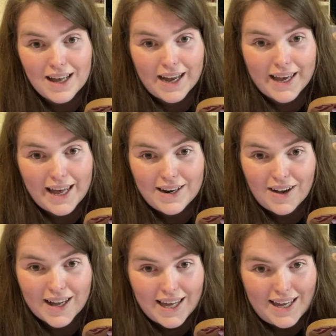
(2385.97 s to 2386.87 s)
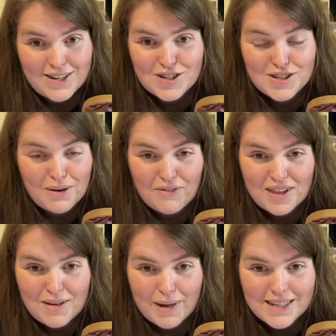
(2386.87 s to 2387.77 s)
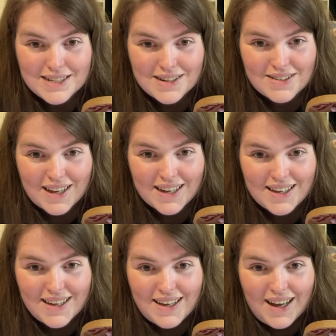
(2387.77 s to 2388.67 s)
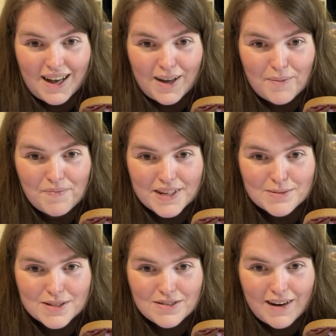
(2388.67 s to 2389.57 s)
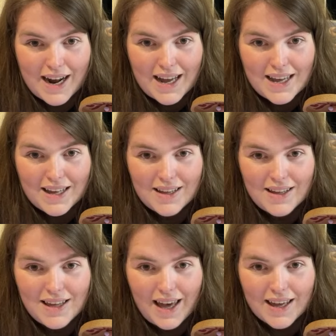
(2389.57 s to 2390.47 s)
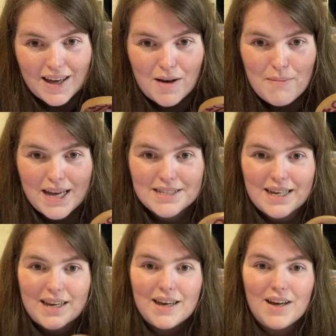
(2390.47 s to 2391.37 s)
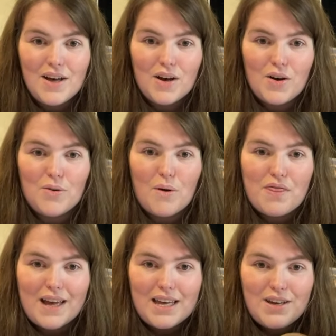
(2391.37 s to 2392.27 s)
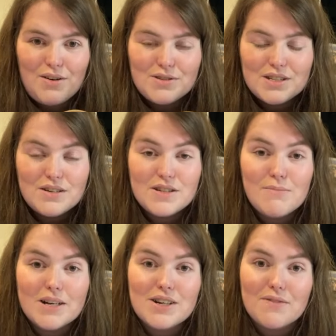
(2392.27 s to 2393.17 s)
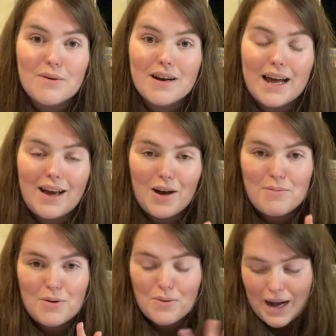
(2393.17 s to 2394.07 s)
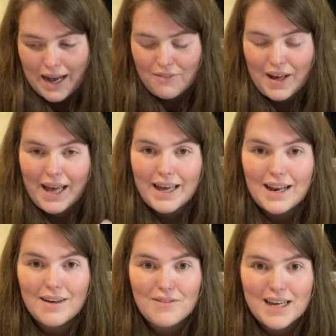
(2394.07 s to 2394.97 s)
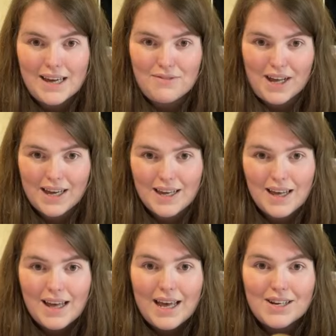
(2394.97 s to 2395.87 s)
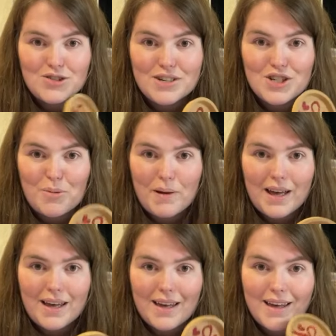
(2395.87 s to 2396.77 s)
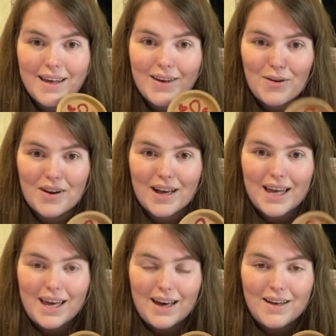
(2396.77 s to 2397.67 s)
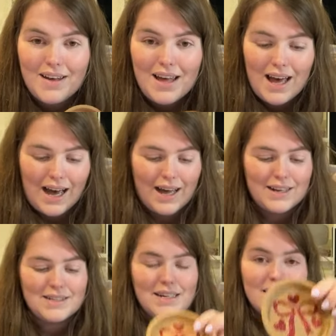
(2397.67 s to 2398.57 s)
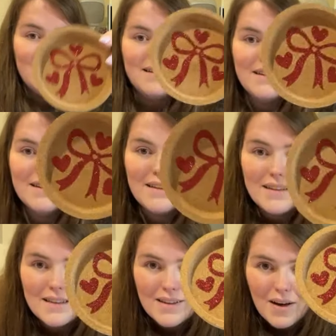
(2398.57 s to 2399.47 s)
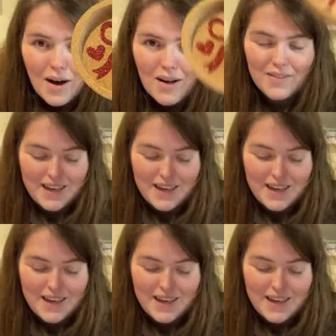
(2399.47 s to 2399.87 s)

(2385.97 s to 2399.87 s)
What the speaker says: again, IKEA just do everything better, don't they? This was great. Yay, amazing. Cool. Thank you so much, everyone. And I hope you all have a lovely evening. Enjoy shopping on IKEA, and the